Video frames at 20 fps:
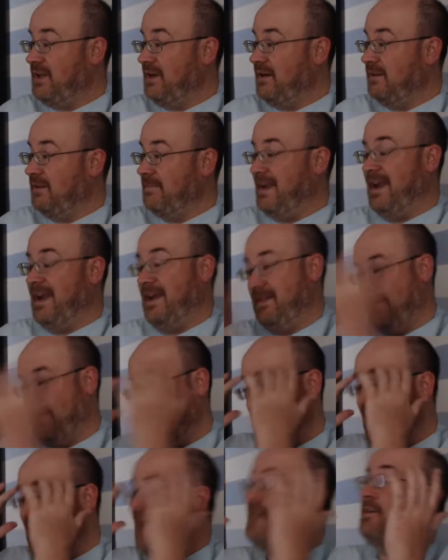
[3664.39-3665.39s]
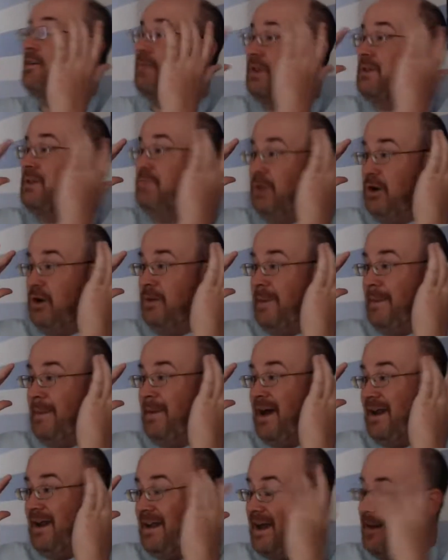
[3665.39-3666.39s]
Oh man, see, now you're really blowing my
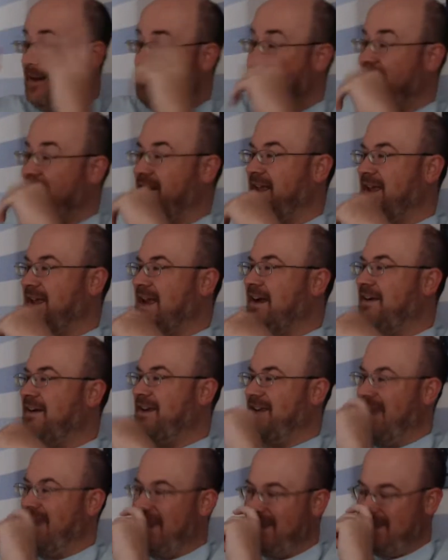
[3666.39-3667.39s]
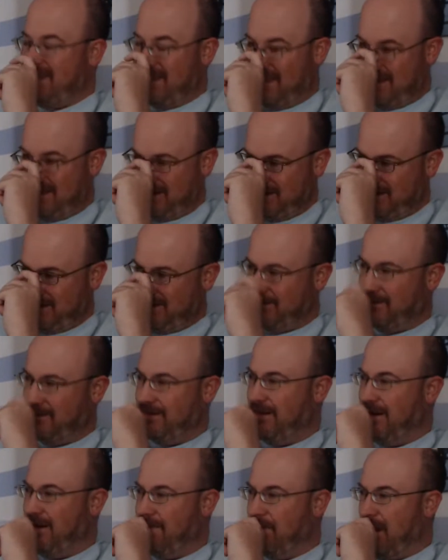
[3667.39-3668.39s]
mind. Now I'm thinking like Harry Gant ages or
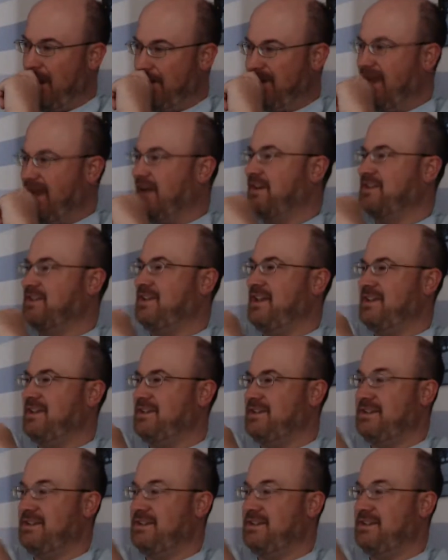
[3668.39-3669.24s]
Bobby Allison ages.